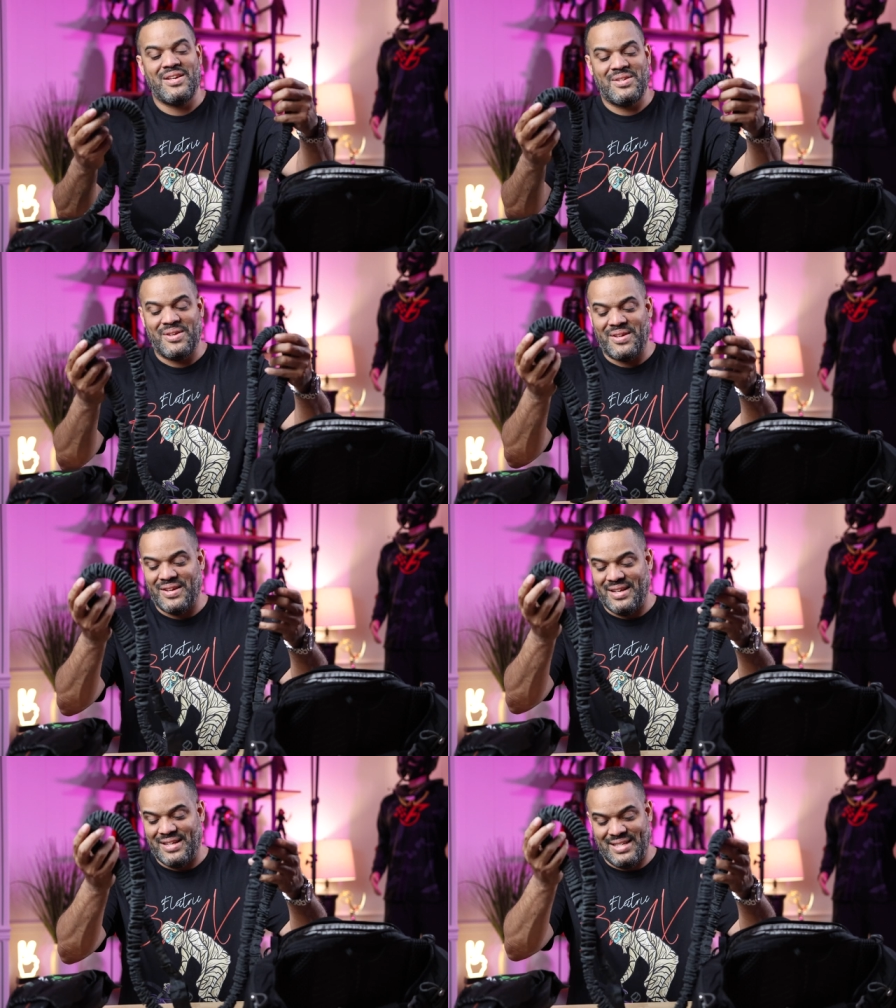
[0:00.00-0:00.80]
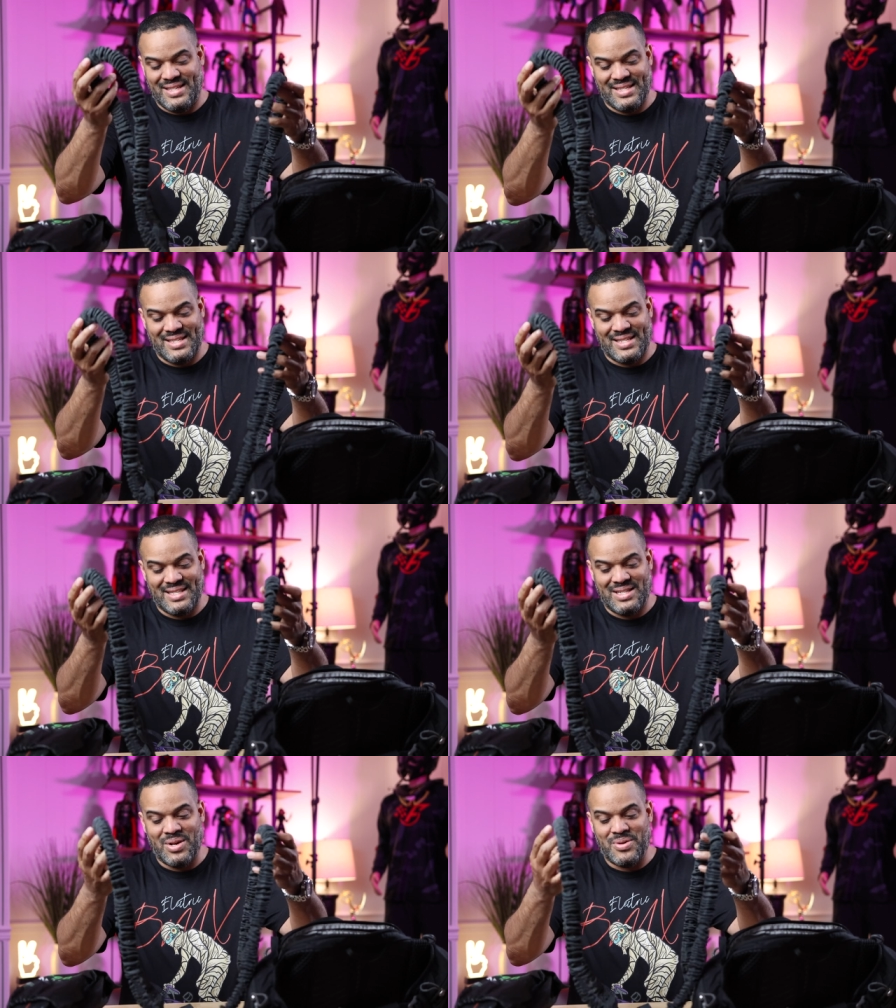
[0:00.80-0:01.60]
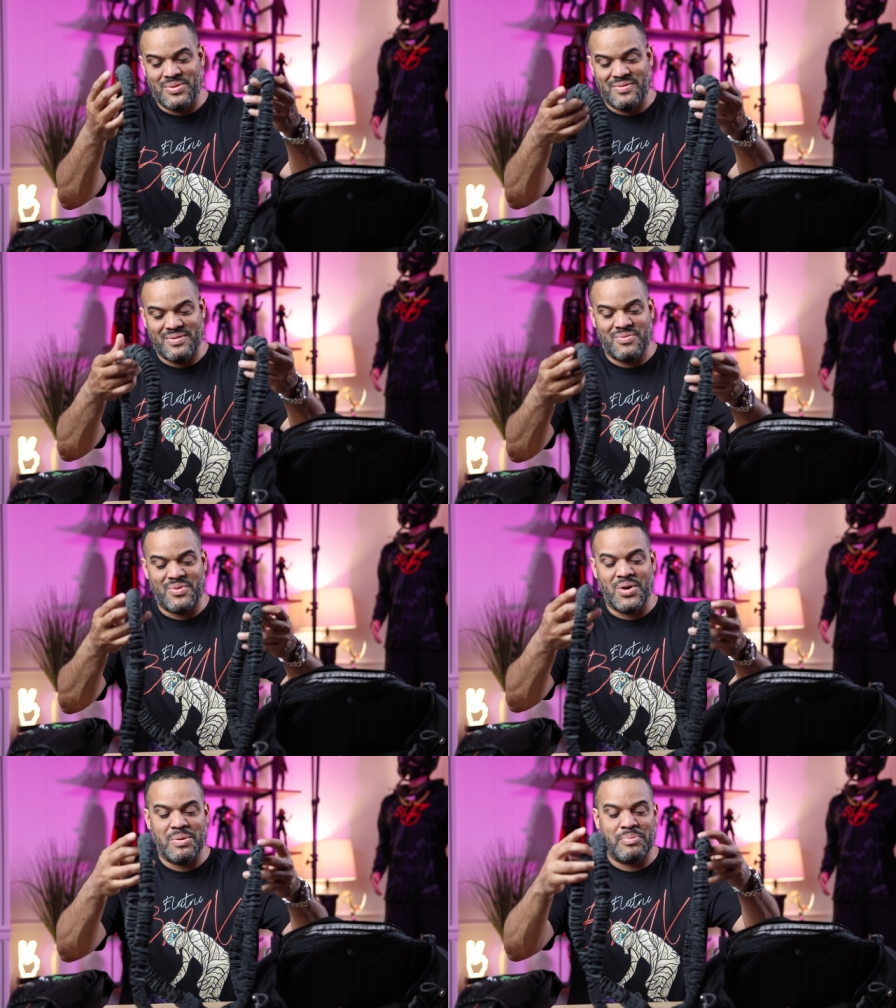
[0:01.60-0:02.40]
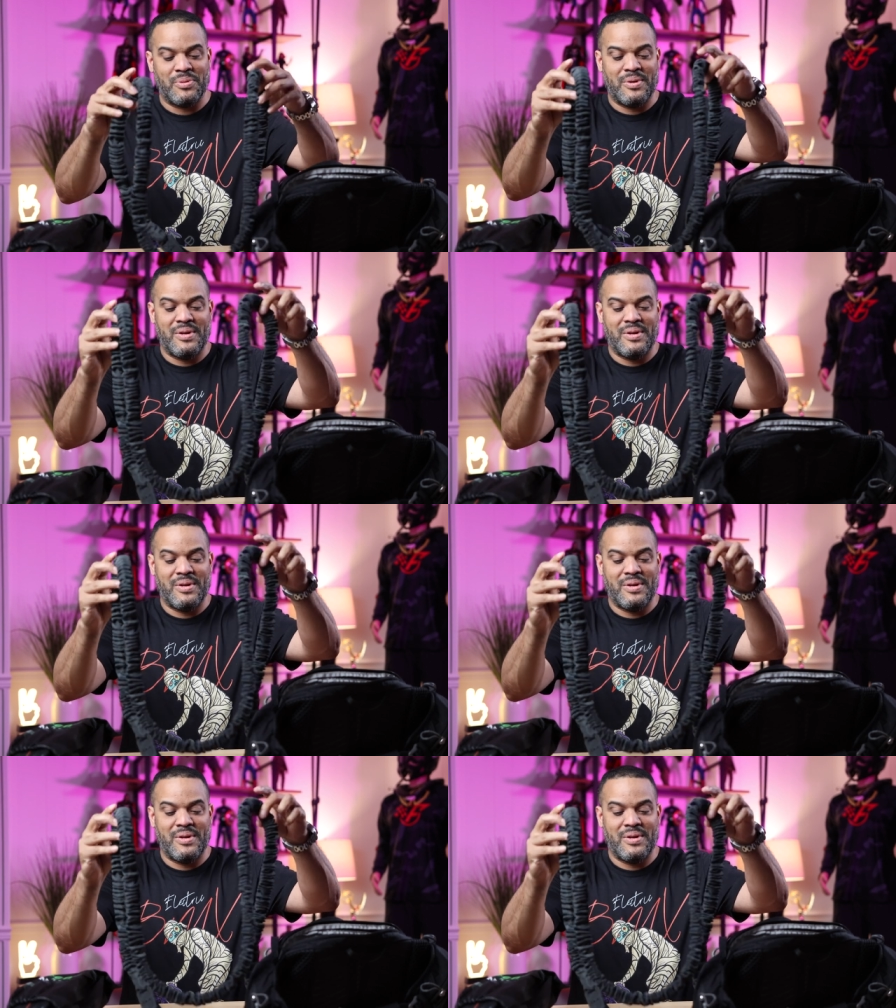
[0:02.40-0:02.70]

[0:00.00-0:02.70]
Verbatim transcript: So this is a tow rope